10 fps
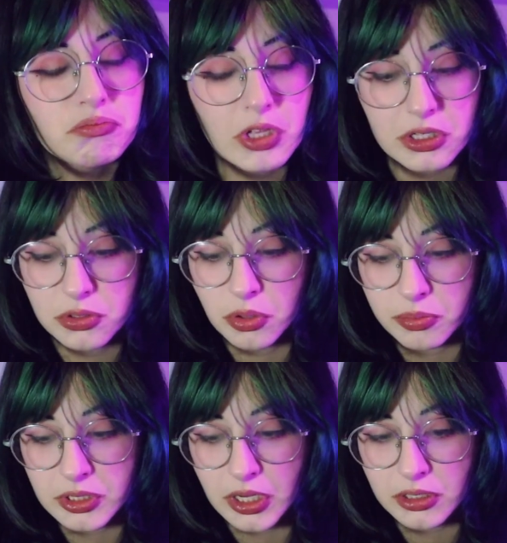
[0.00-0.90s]
not too
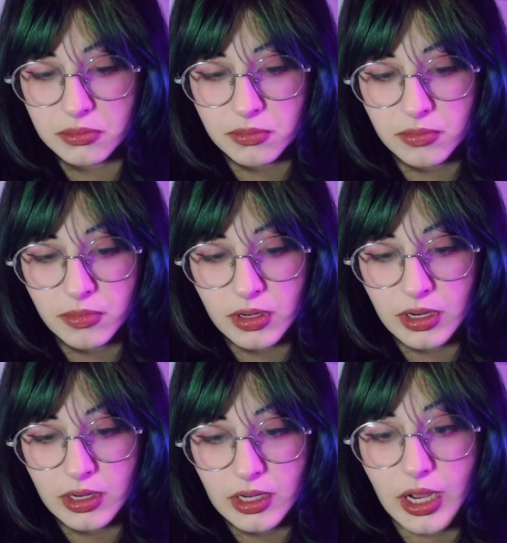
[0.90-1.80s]
upset.
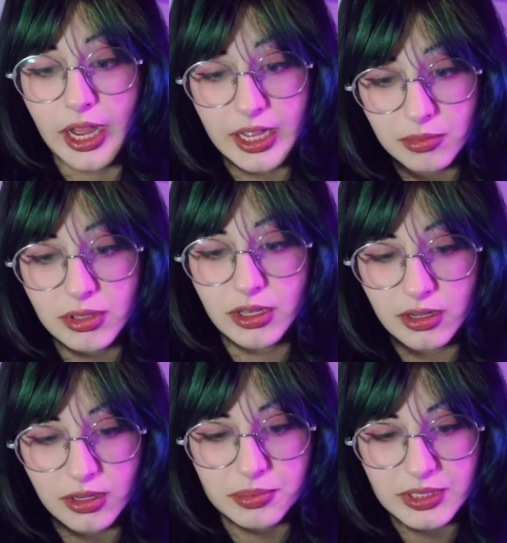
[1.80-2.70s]
I am a
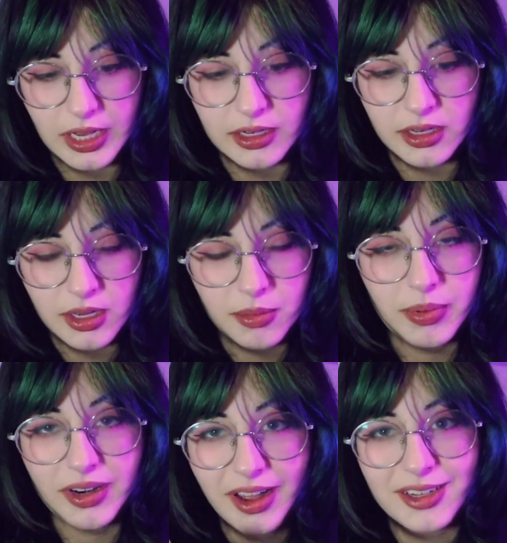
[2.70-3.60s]
little upset,
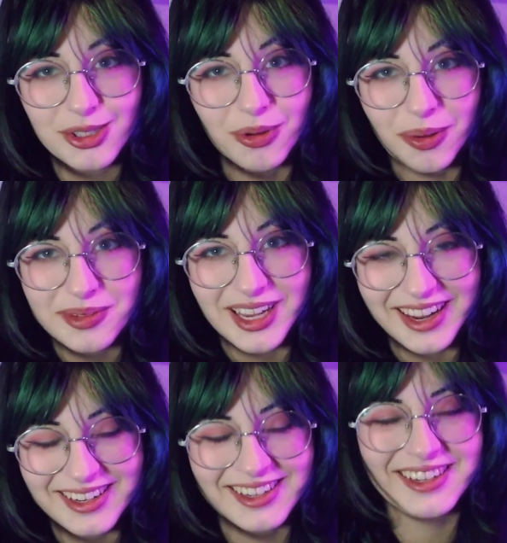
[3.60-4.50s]
but not too upset.